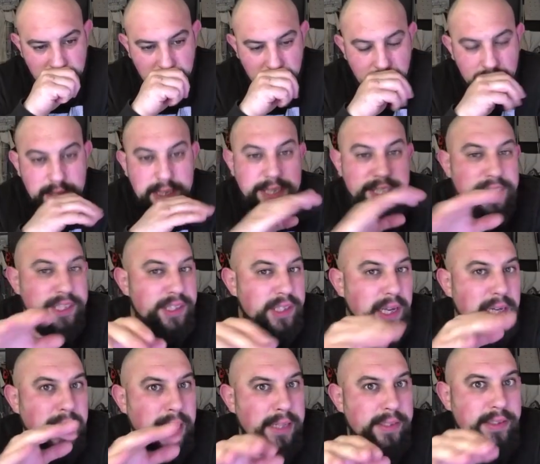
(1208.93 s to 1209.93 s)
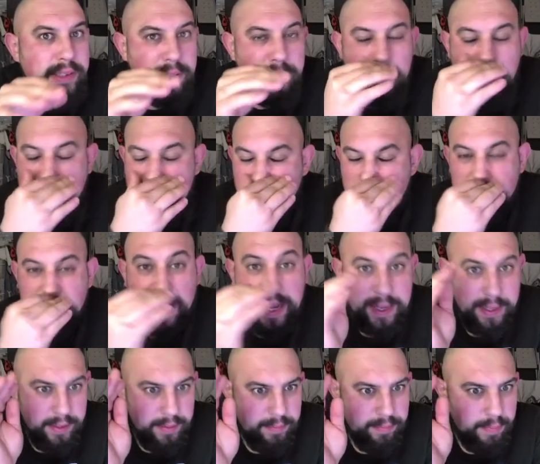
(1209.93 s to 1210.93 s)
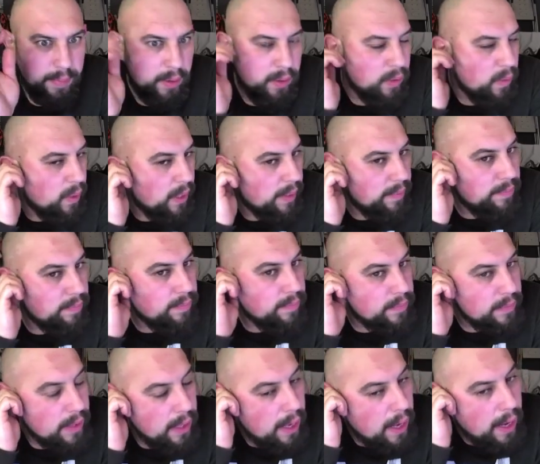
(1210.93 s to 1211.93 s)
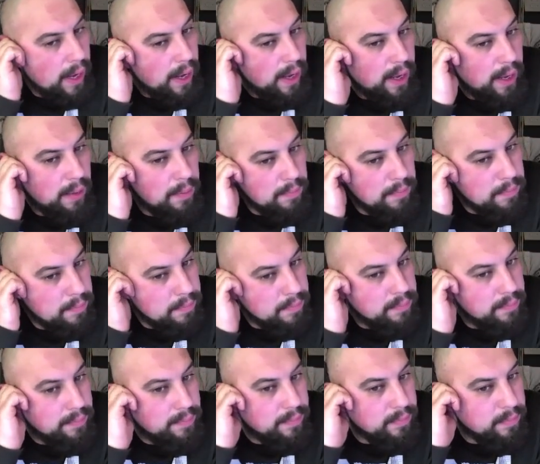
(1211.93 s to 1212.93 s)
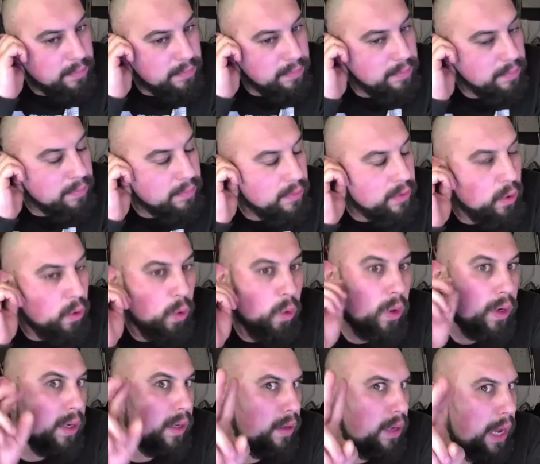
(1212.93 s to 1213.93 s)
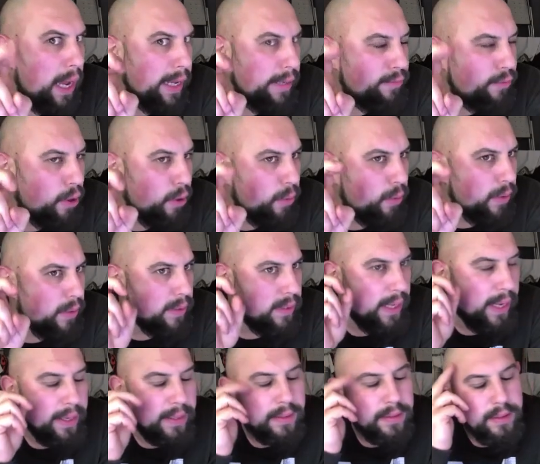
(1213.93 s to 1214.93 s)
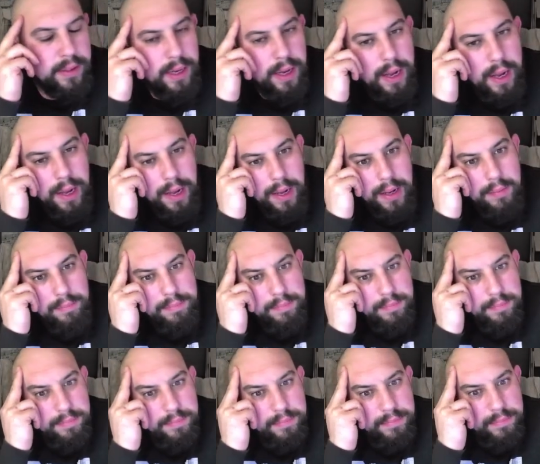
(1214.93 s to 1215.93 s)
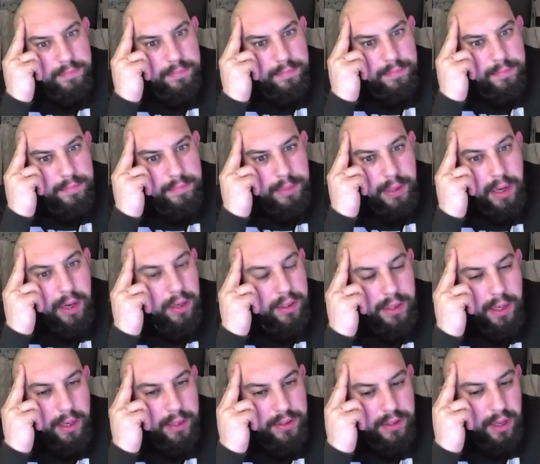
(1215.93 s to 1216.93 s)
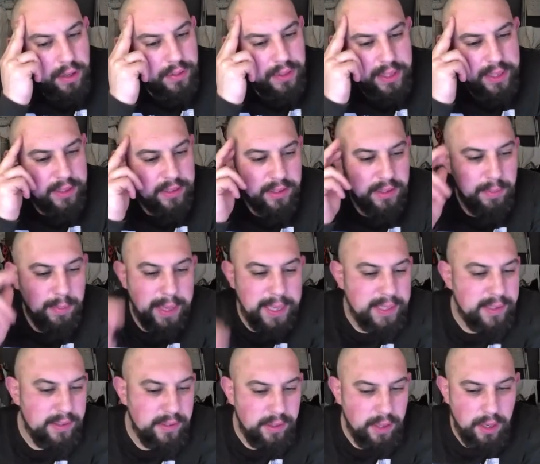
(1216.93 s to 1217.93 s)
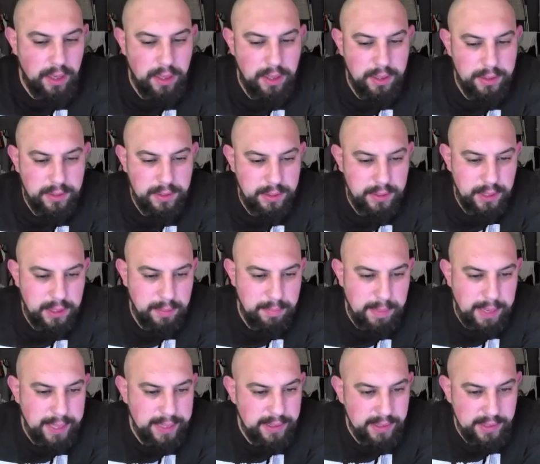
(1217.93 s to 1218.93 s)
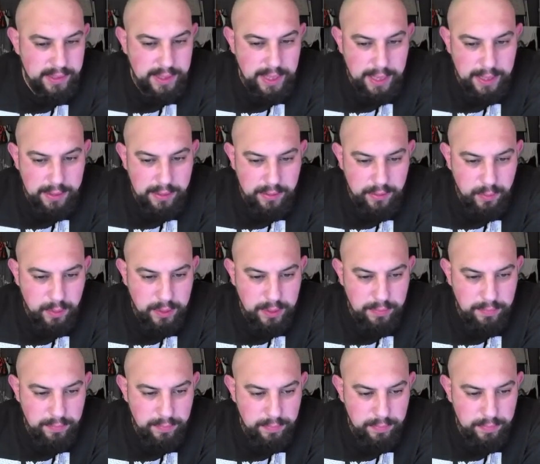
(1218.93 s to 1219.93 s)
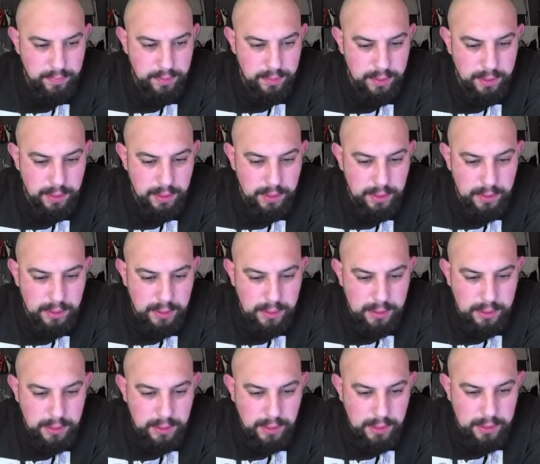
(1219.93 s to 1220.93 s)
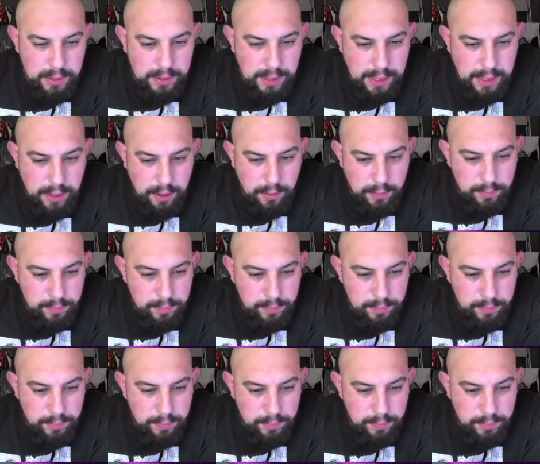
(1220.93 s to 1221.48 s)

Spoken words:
This is an anti-meta deck, by the way. Or a rogue deck. But I think it's an amazing card. An amazing deck as well. Now,